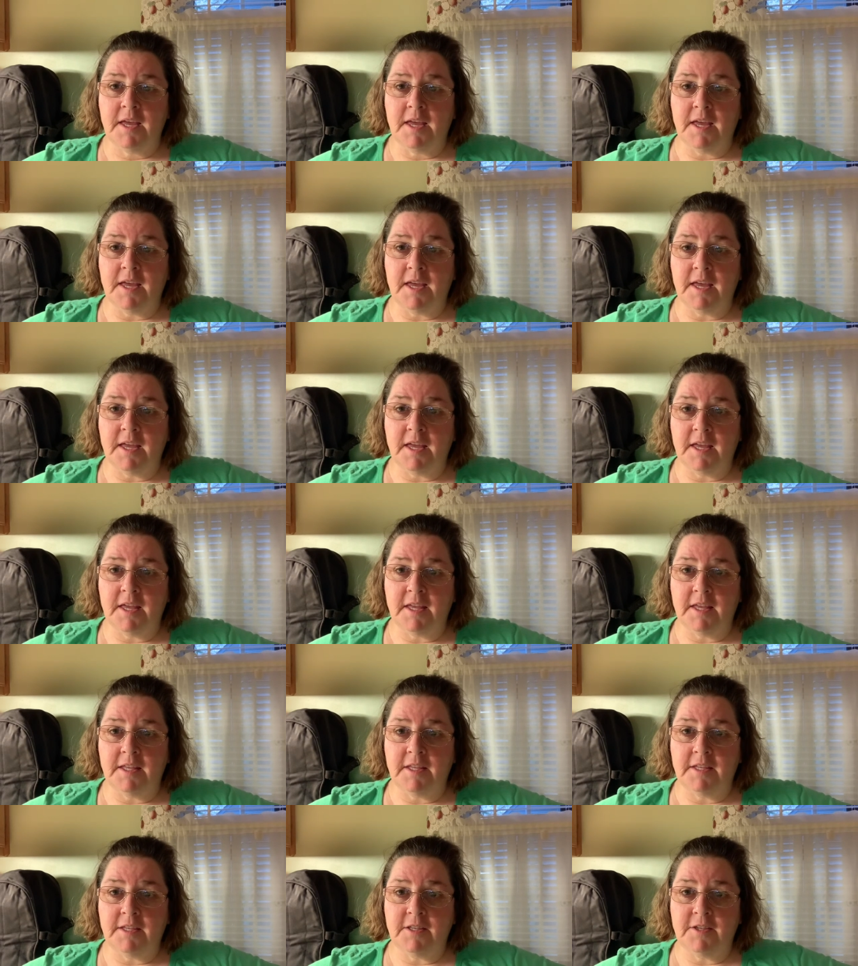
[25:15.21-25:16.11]

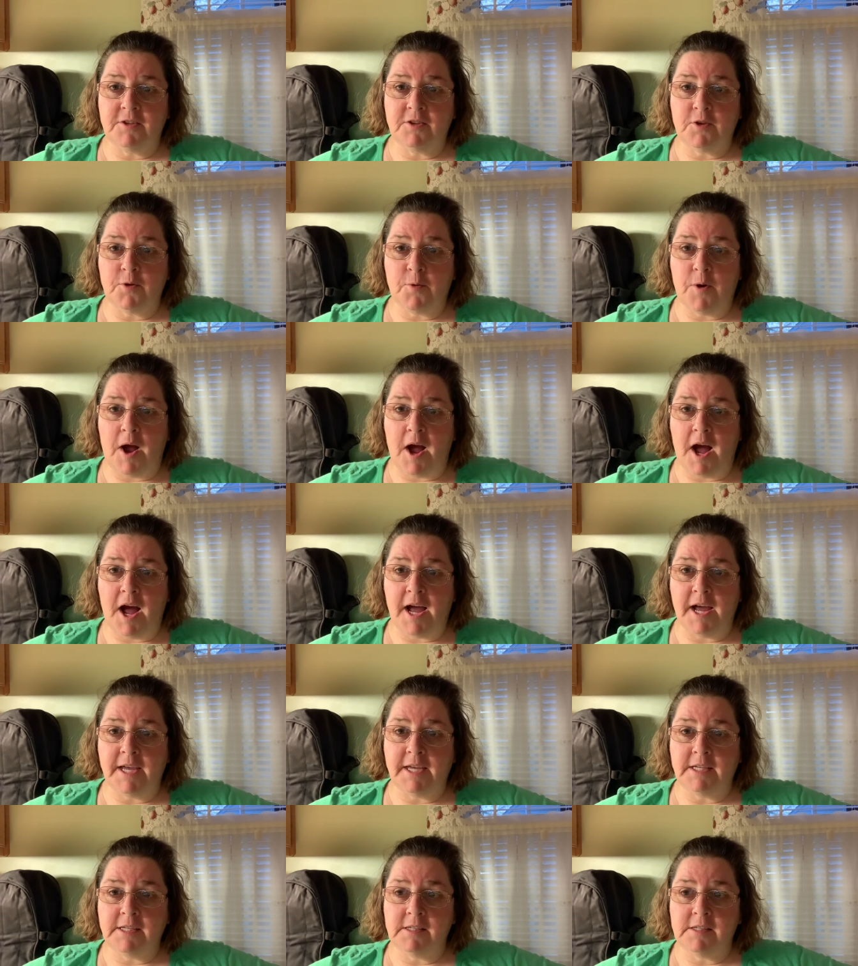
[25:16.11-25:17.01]
And so
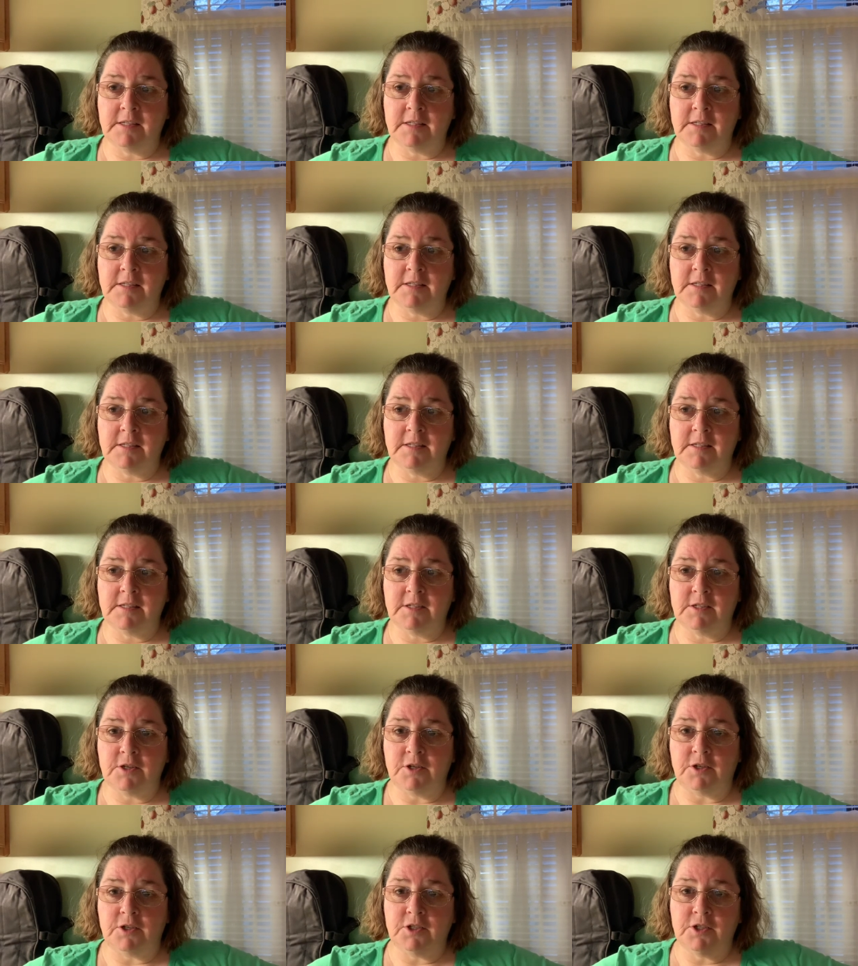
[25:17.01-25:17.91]
I
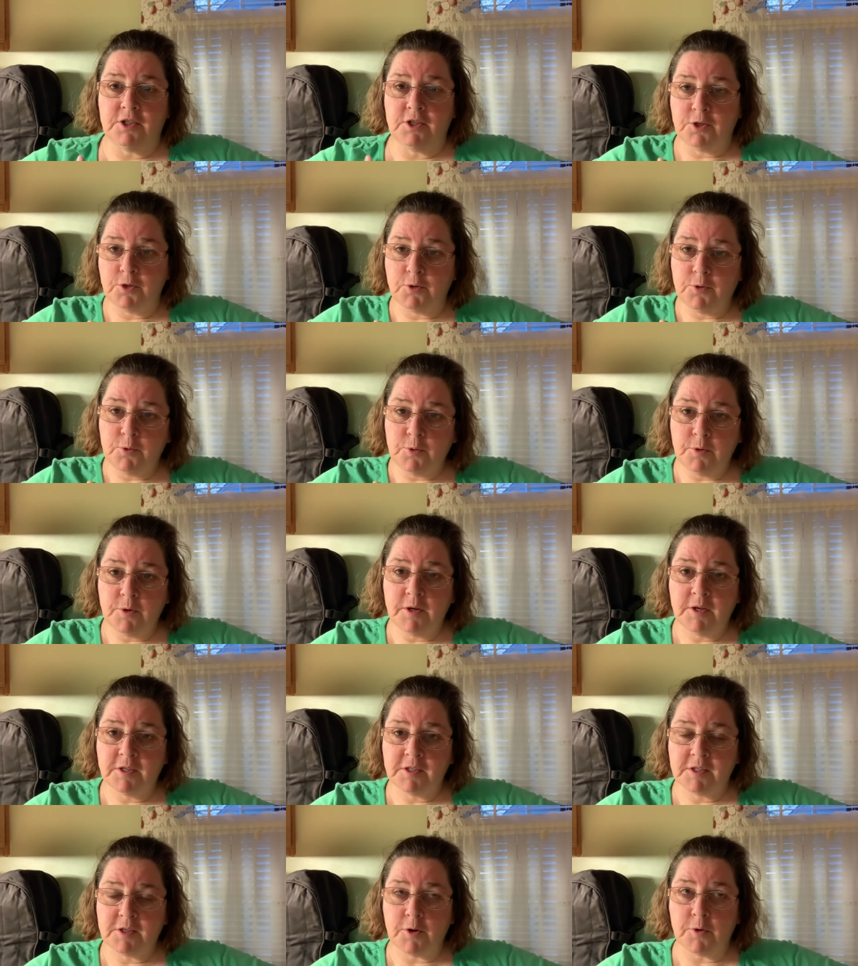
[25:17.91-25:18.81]
took two,
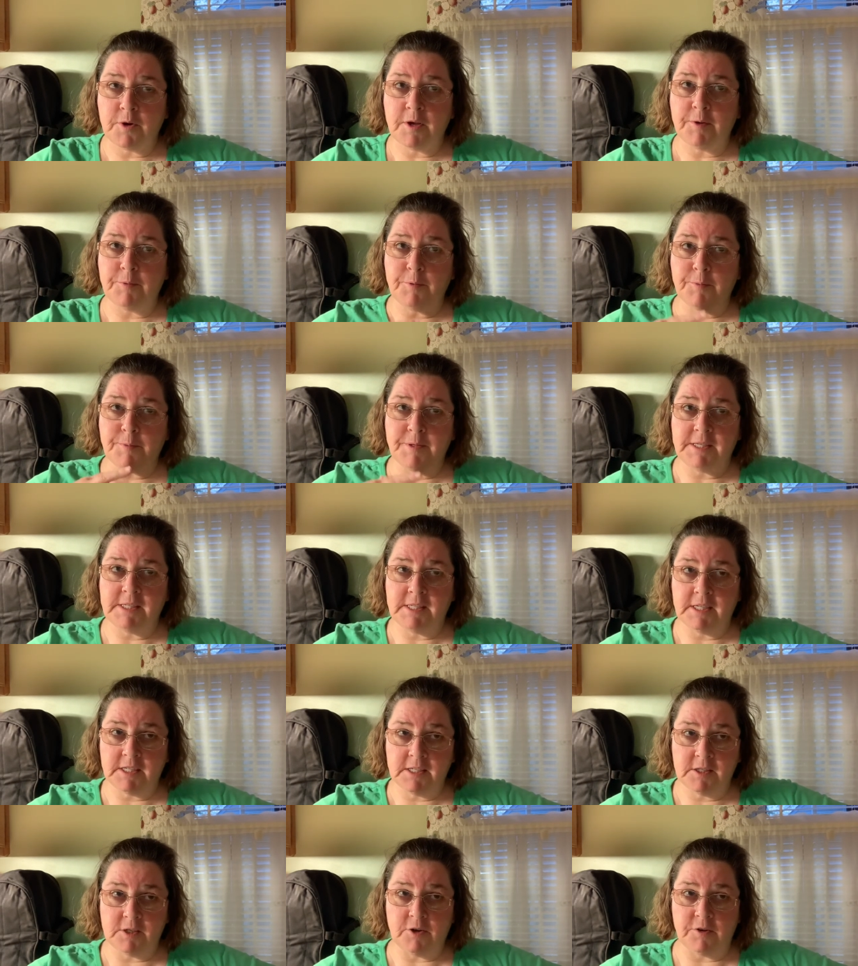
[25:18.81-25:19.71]
so it would be
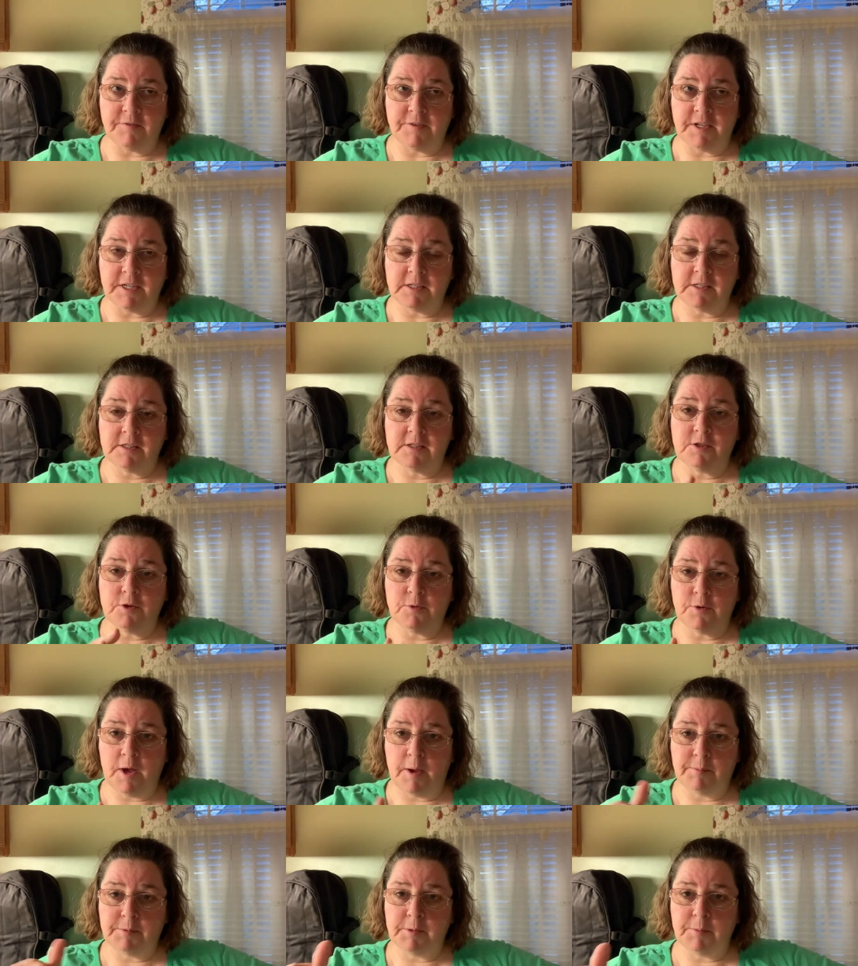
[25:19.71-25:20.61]
six servings, two
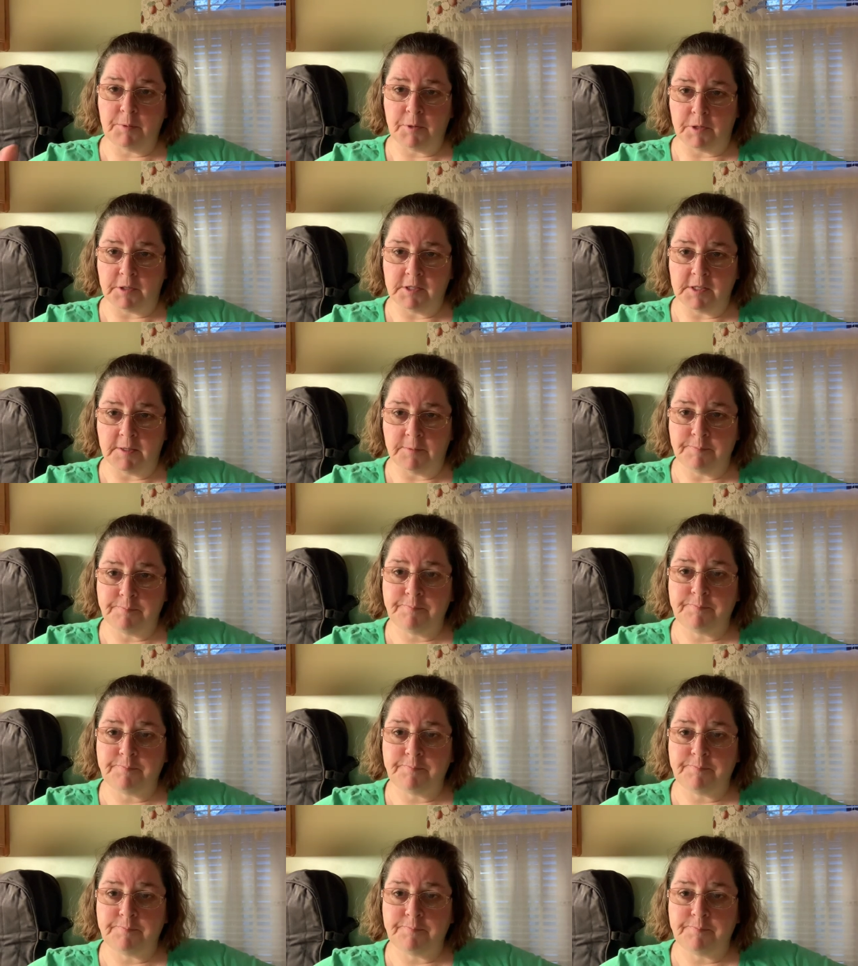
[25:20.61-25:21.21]
cups a person.